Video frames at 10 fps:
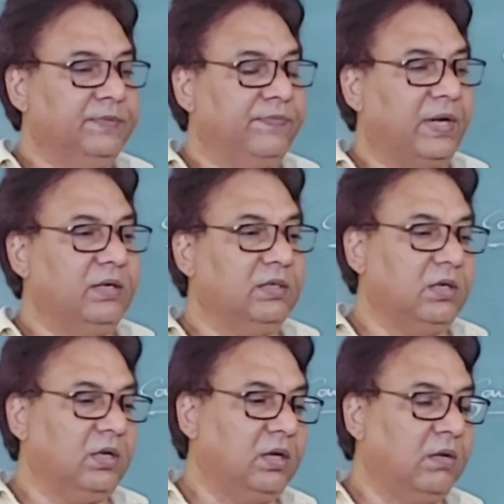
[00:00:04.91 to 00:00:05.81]

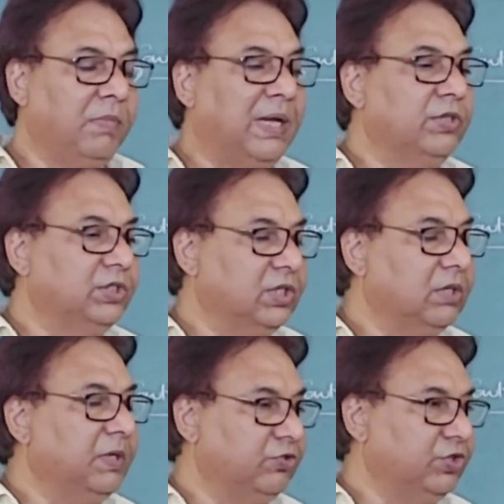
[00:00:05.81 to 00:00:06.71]
different
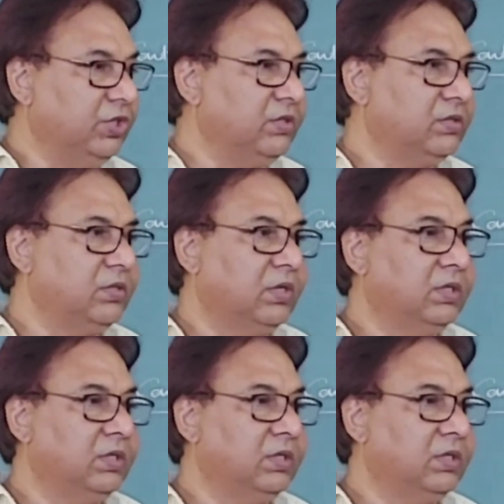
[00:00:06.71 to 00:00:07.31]
biological materials,